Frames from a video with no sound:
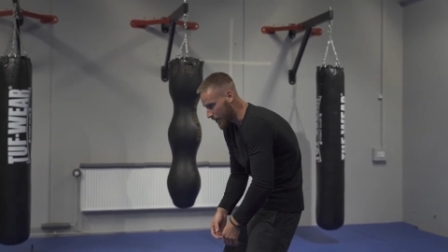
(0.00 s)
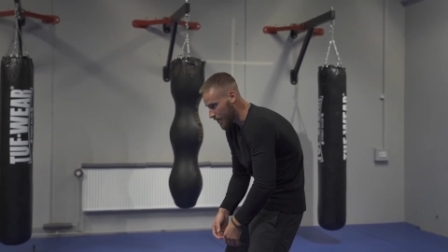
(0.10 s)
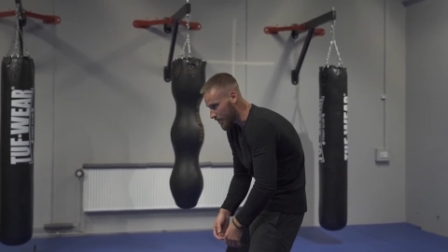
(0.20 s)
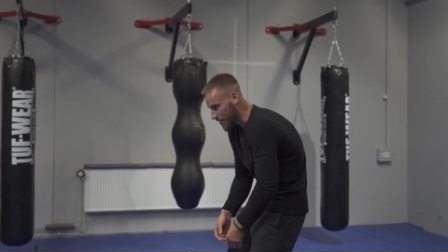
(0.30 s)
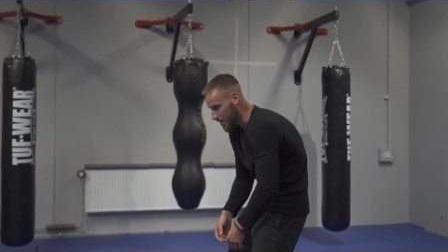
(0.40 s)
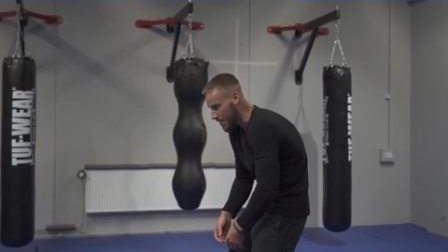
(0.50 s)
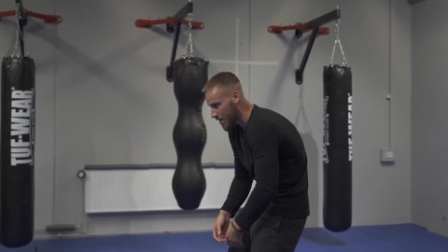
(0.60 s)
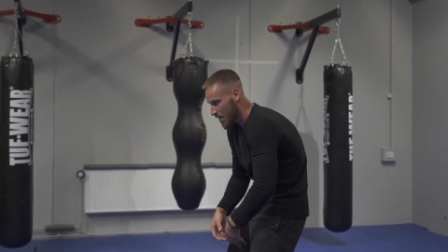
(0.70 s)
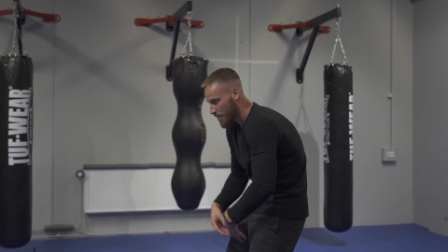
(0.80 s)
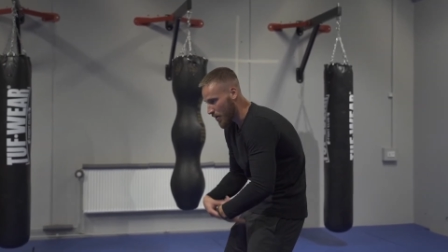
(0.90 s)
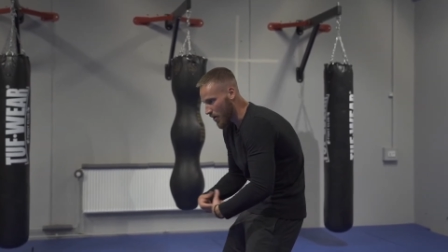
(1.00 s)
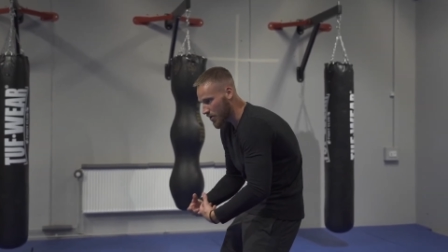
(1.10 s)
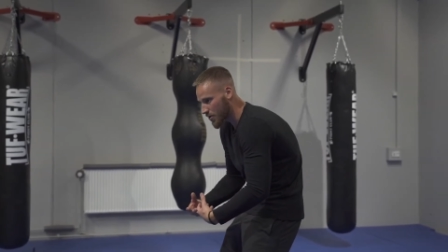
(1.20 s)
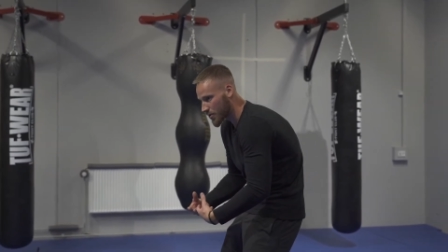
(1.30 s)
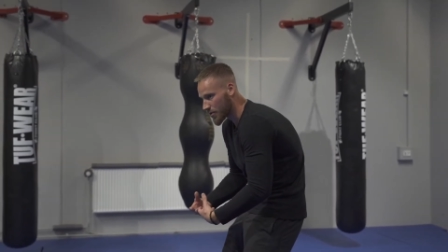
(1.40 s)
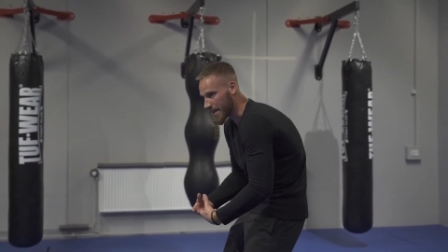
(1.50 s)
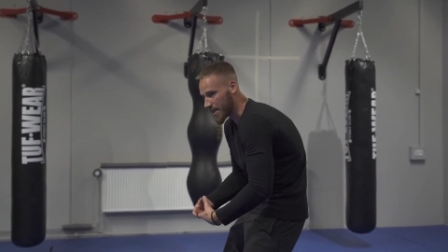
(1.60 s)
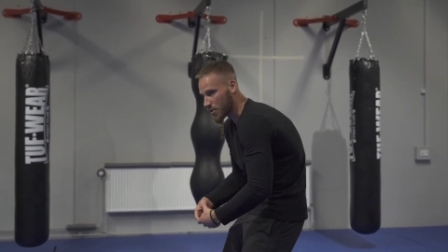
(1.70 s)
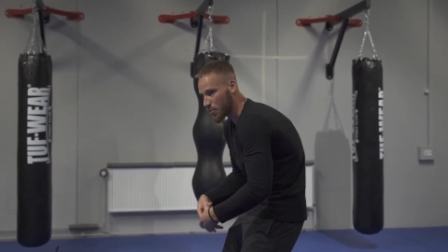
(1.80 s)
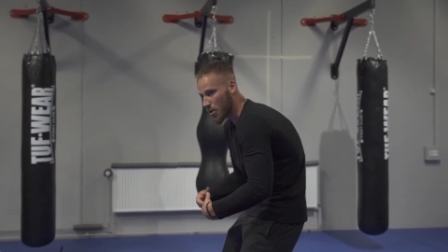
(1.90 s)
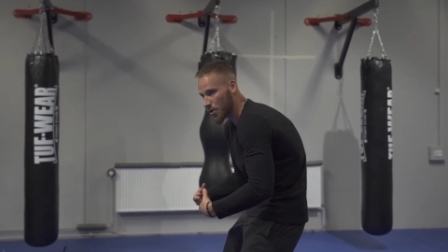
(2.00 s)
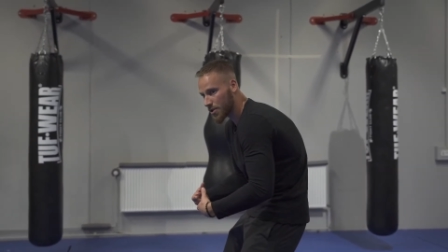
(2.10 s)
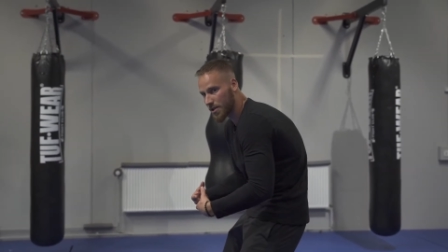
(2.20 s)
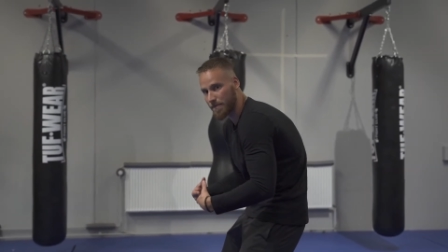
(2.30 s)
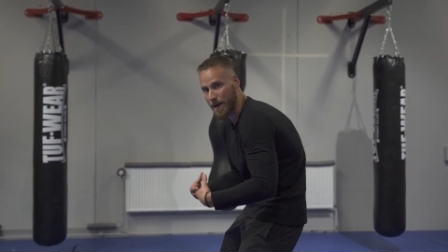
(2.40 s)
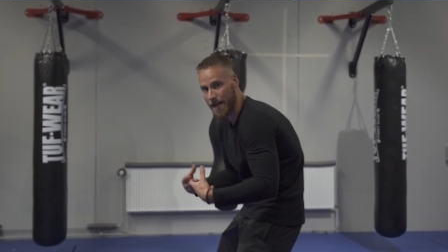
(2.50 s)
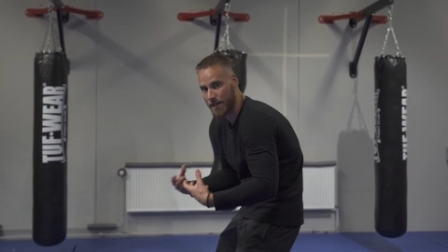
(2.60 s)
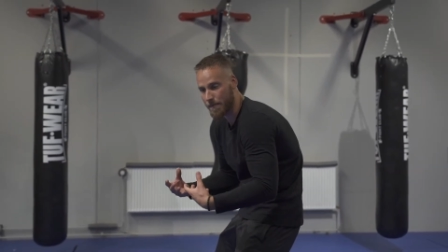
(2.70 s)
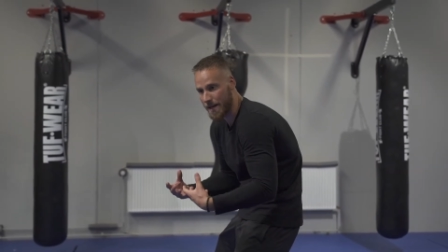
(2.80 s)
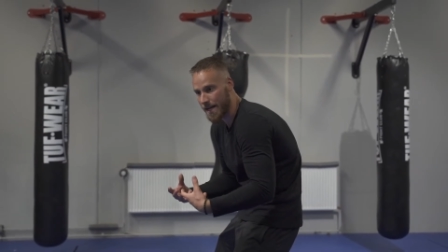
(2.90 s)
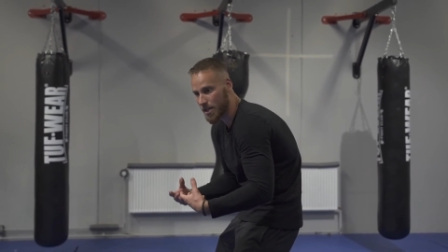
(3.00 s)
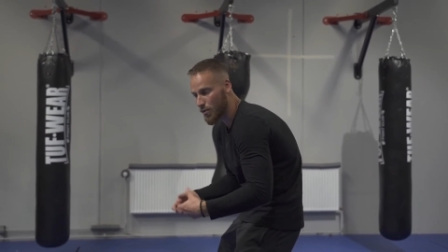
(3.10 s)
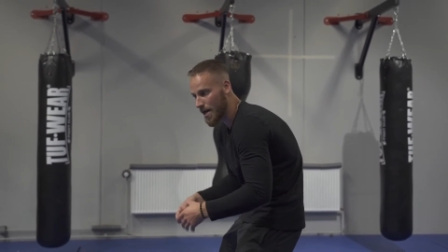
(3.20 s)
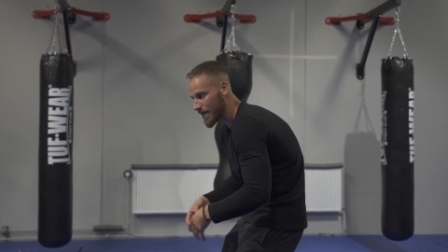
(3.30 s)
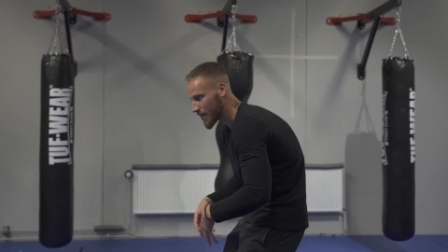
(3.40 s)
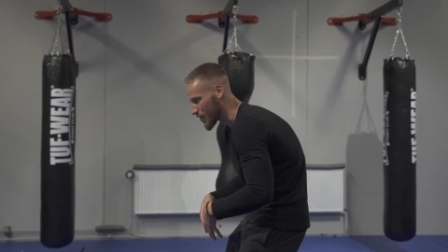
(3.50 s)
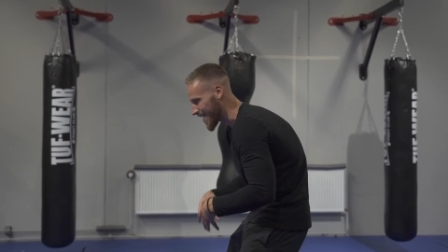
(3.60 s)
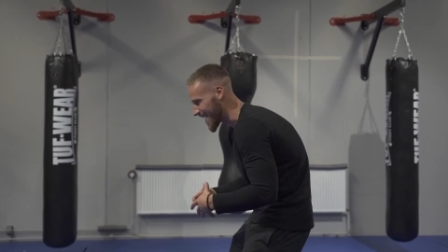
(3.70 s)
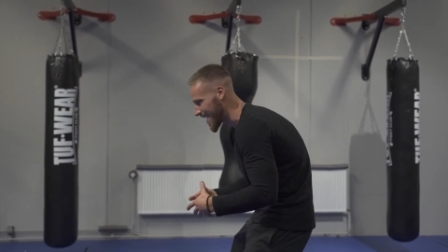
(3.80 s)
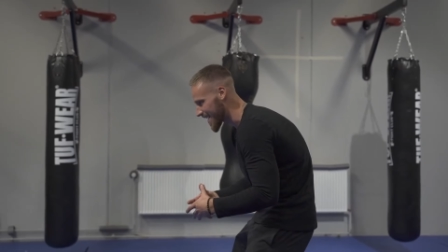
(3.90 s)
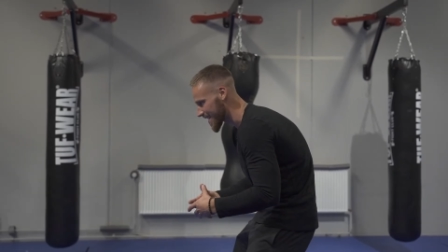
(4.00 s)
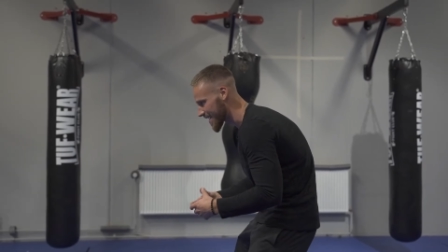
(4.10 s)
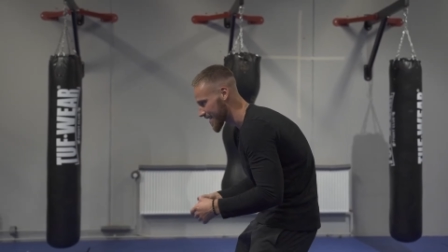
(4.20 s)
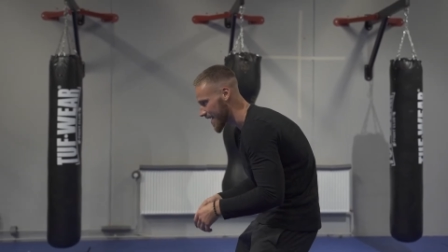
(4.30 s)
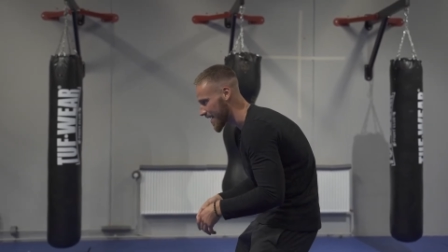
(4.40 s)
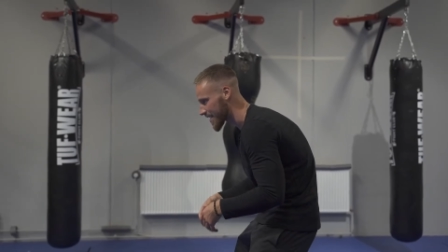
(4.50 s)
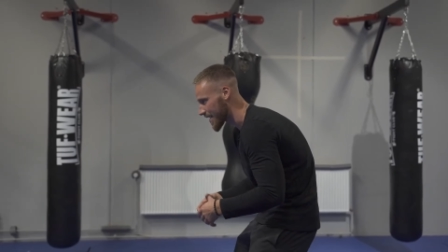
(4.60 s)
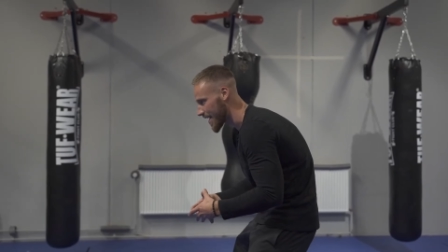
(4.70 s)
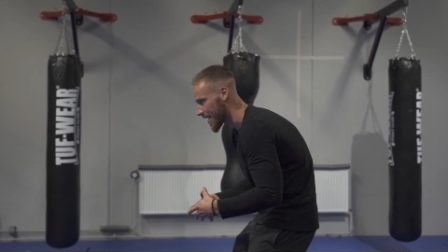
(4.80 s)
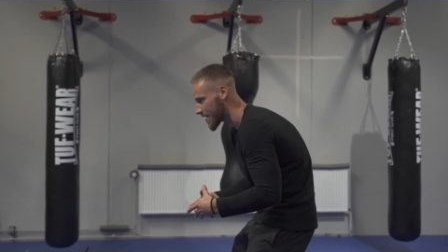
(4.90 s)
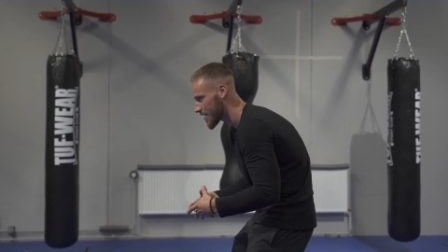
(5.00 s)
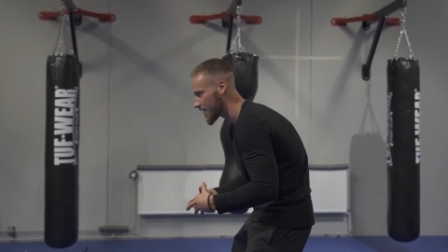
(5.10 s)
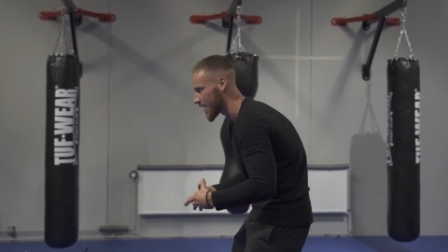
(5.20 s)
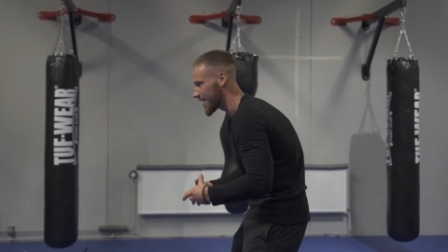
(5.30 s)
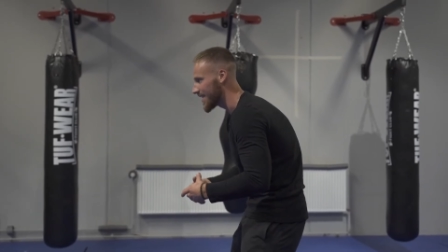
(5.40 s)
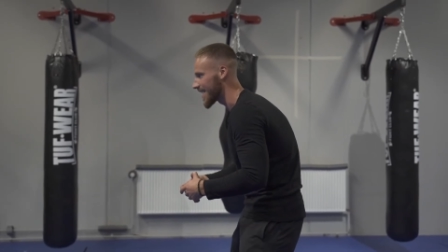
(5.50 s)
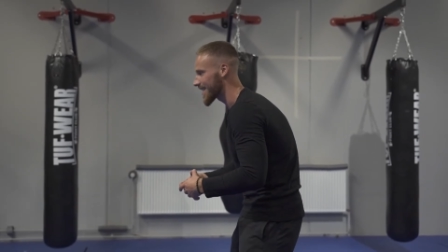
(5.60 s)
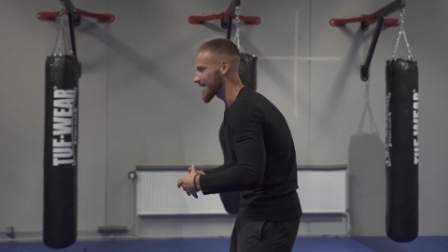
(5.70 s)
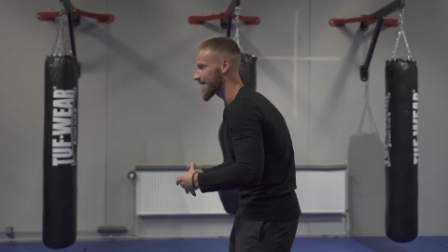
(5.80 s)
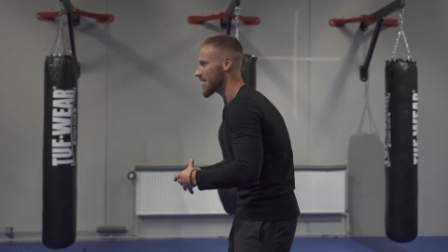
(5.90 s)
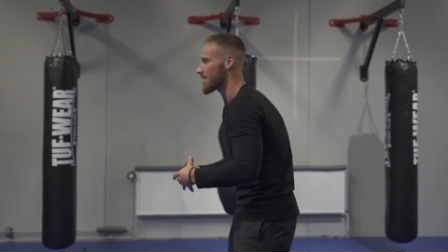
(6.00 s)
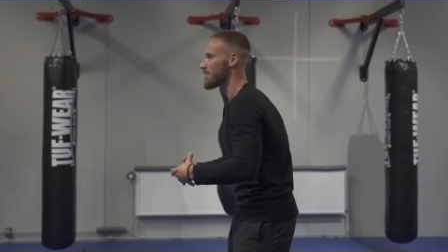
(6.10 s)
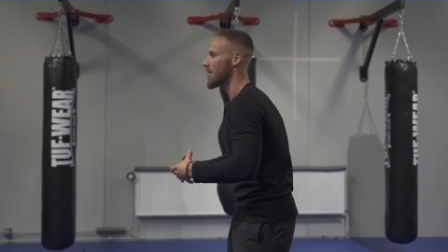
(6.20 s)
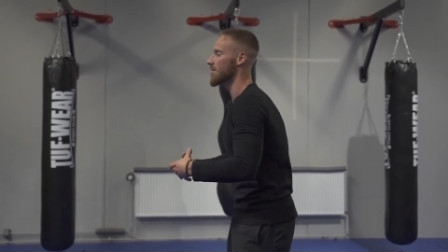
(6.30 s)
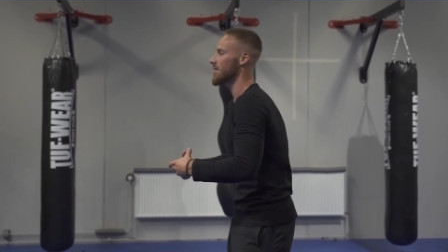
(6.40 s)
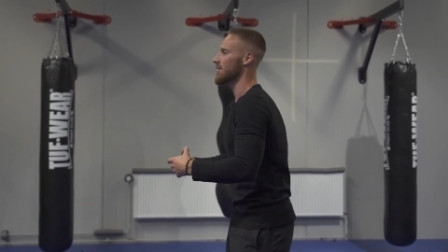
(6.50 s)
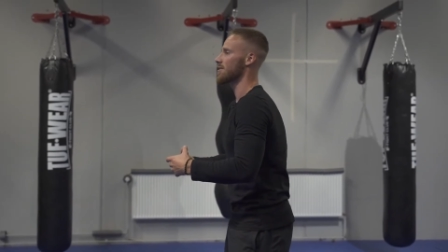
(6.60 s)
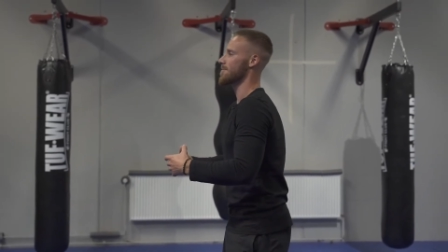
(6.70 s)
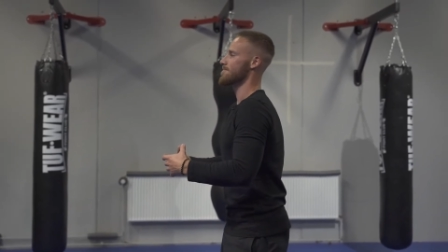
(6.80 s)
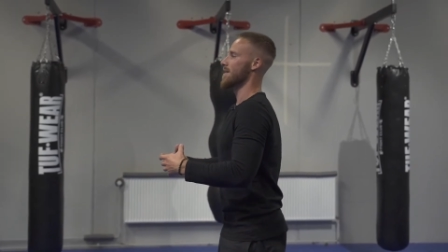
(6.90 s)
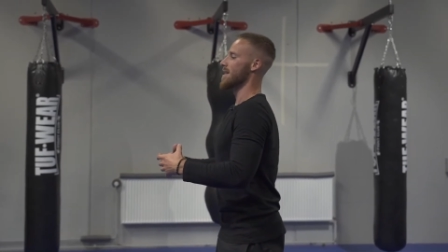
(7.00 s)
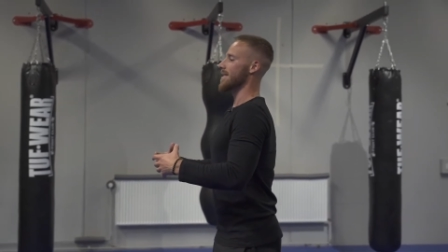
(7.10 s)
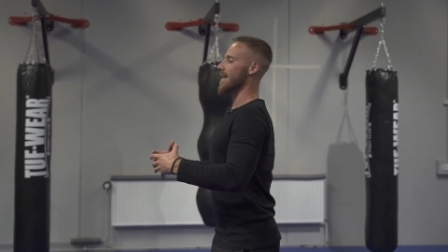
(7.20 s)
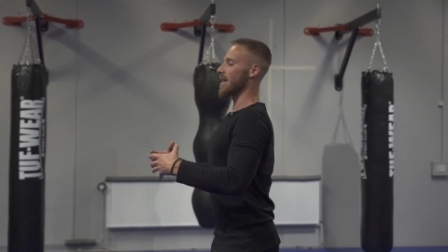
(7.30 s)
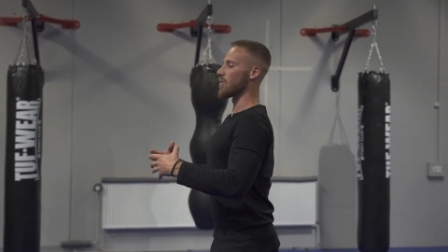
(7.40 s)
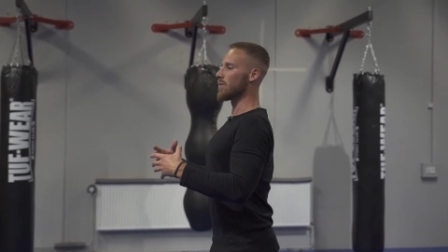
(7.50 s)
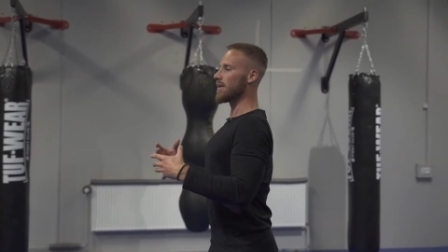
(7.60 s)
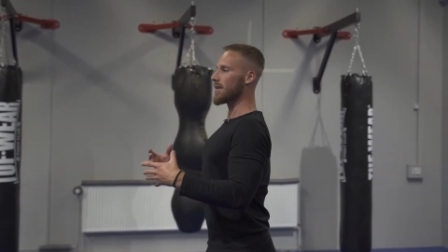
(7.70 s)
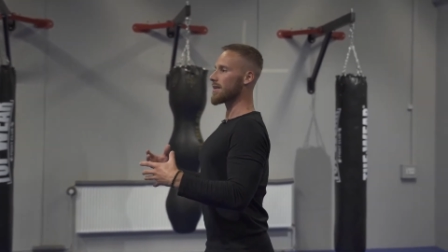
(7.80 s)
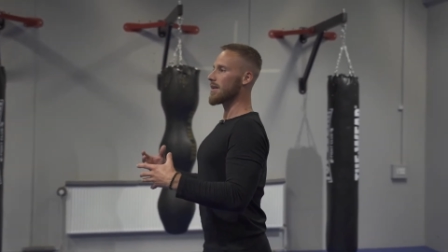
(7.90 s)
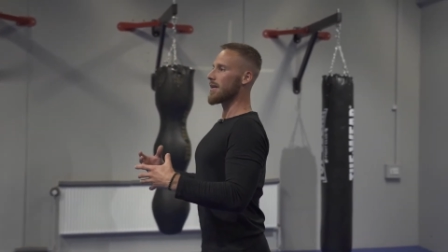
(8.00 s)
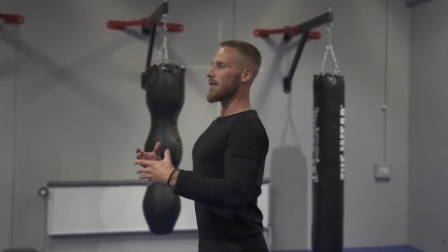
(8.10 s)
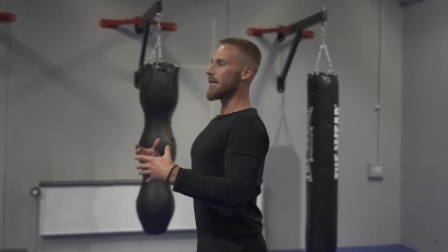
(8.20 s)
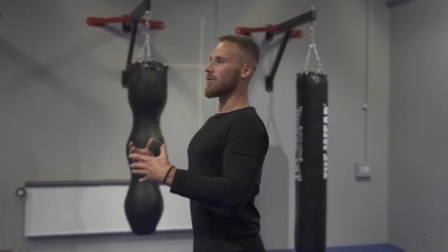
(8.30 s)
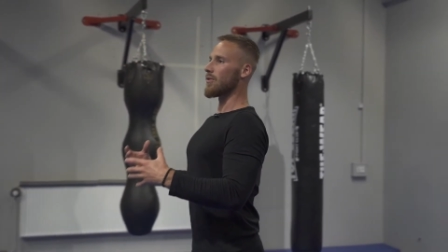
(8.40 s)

from this posture that is worsened by the bands, we have to exercise and activate the exact muscles that are weak in